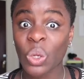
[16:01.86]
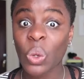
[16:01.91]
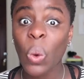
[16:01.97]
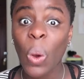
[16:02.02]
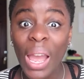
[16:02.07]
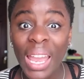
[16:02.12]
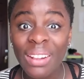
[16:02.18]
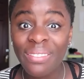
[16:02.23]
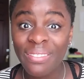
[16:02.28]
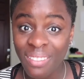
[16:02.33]

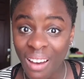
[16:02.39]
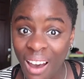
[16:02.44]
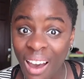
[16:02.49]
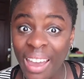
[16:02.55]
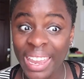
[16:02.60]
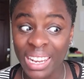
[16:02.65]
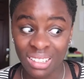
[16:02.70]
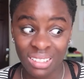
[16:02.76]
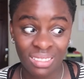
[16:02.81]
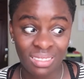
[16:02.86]
quite
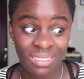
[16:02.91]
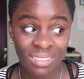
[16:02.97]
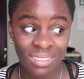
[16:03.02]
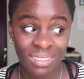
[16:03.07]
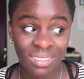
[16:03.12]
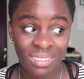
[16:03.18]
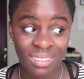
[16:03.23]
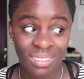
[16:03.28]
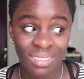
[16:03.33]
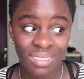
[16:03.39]
fine.
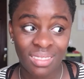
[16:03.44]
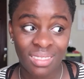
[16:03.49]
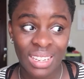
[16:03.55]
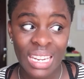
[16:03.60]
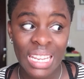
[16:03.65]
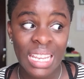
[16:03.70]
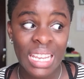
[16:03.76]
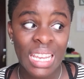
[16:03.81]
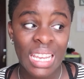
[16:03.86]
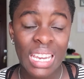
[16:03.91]

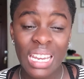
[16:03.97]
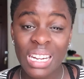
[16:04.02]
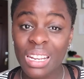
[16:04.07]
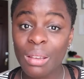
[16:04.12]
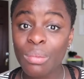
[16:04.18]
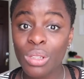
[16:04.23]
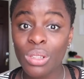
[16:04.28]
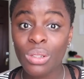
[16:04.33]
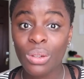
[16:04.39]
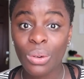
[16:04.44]
And
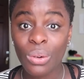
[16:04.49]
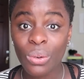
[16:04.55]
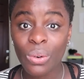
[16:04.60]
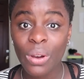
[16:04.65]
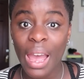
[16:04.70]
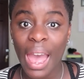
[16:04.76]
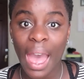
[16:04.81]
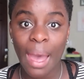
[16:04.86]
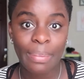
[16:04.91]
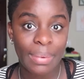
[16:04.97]
I'm so
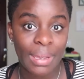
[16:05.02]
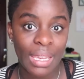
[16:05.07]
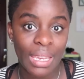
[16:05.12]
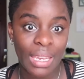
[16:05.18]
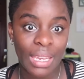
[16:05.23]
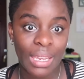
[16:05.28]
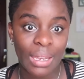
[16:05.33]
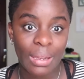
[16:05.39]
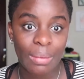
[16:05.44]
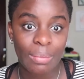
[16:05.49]

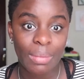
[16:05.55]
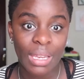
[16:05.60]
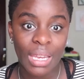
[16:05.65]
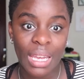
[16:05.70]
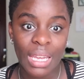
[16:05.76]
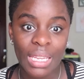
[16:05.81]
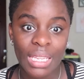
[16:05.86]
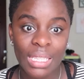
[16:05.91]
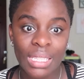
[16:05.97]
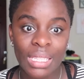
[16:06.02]
happy
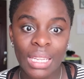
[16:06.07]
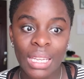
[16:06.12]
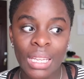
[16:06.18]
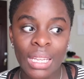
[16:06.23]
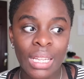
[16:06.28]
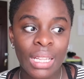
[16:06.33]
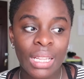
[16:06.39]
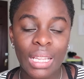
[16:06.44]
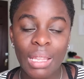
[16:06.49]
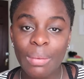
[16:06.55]
because,
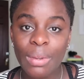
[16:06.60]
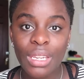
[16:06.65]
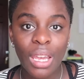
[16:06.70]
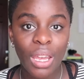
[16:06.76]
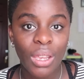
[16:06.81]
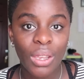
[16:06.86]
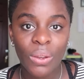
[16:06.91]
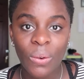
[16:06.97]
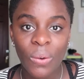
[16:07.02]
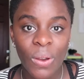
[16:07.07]
let me
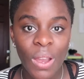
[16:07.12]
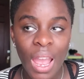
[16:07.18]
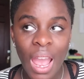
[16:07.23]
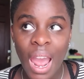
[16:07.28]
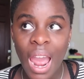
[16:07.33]
tell you,